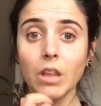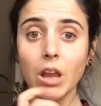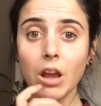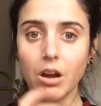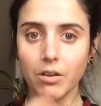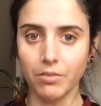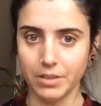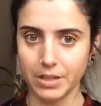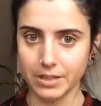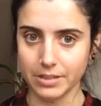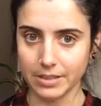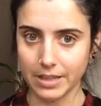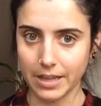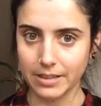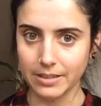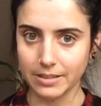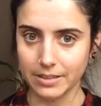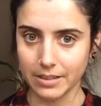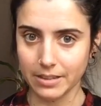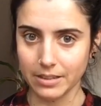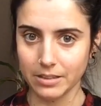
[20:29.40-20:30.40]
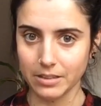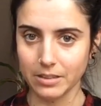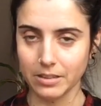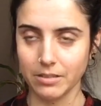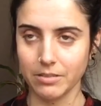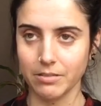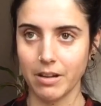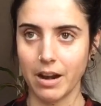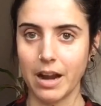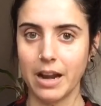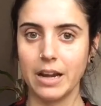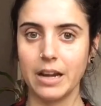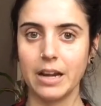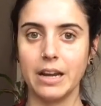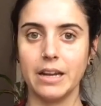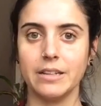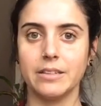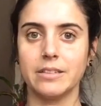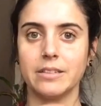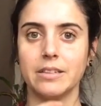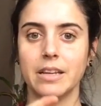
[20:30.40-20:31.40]
of the senses, right?
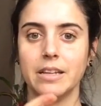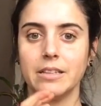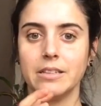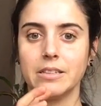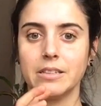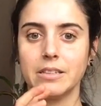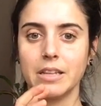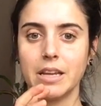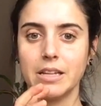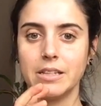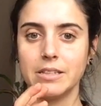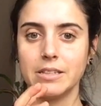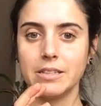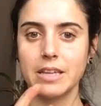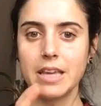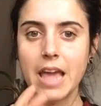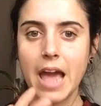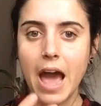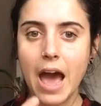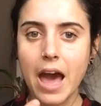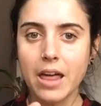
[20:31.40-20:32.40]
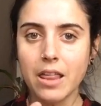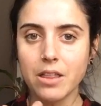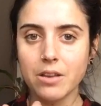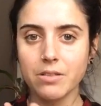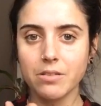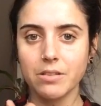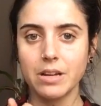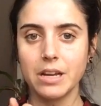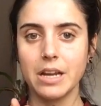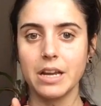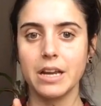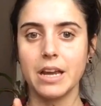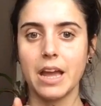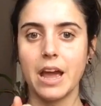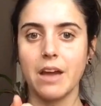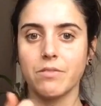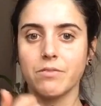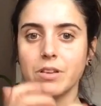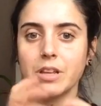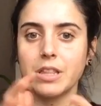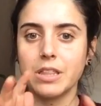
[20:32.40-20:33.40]
It's gathering
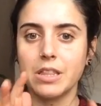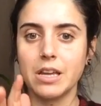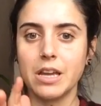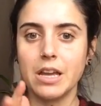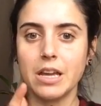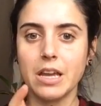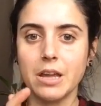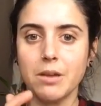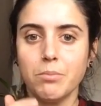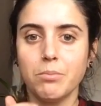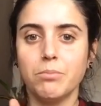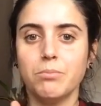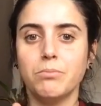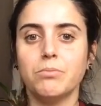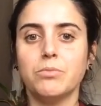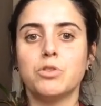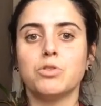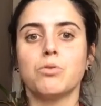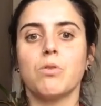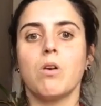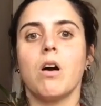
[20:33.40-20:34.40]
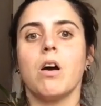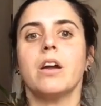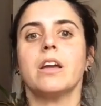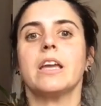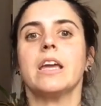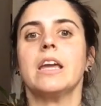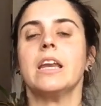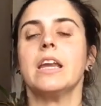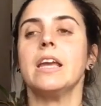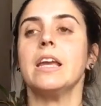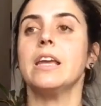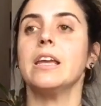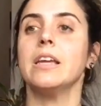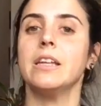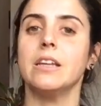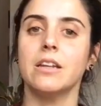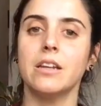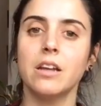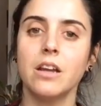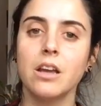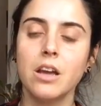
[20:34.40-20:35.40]
everything and drawing it
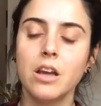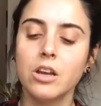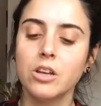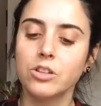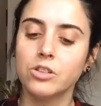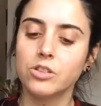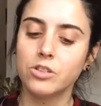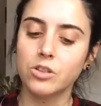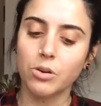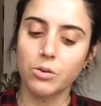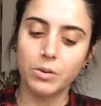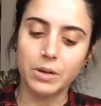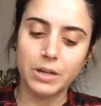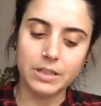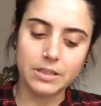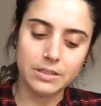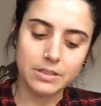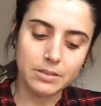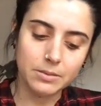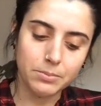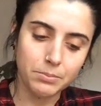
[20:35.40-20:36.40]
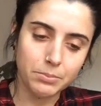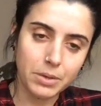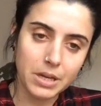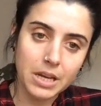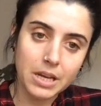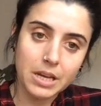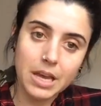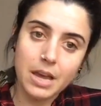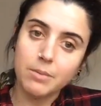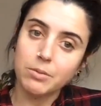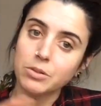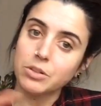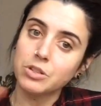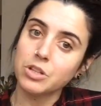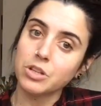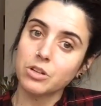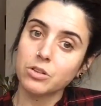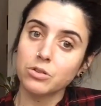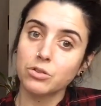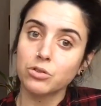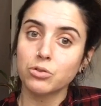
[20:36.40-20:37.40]
in. So it's being able
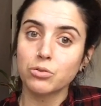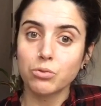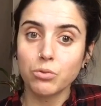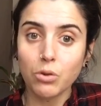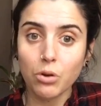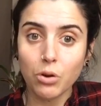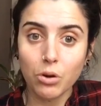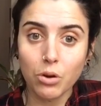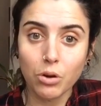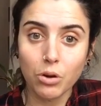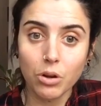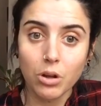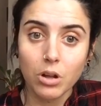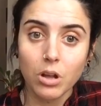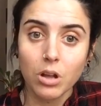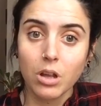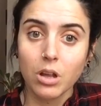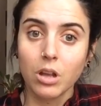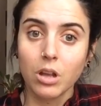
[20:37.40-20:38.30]
to control